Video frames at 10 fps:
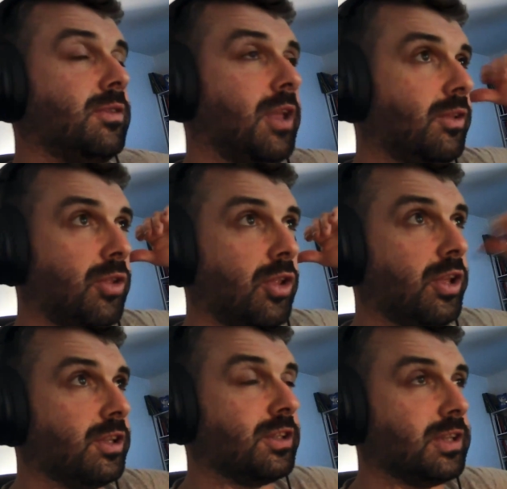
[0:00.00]
like the
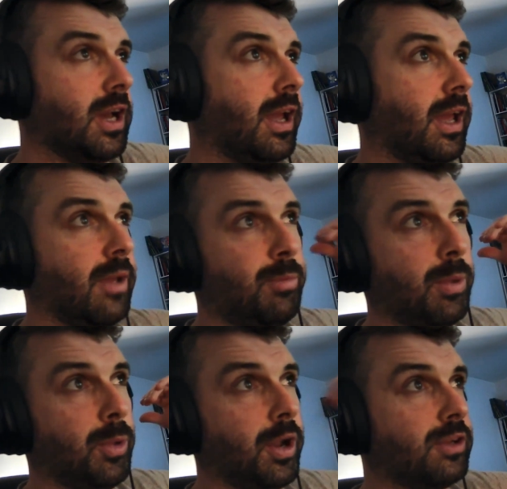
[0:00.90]
Elite Society,
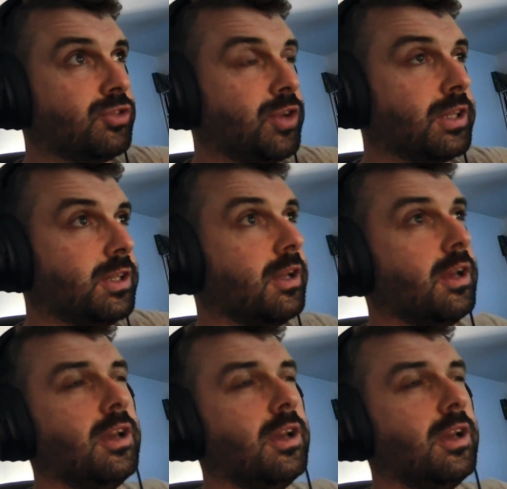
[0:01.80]
people are interested?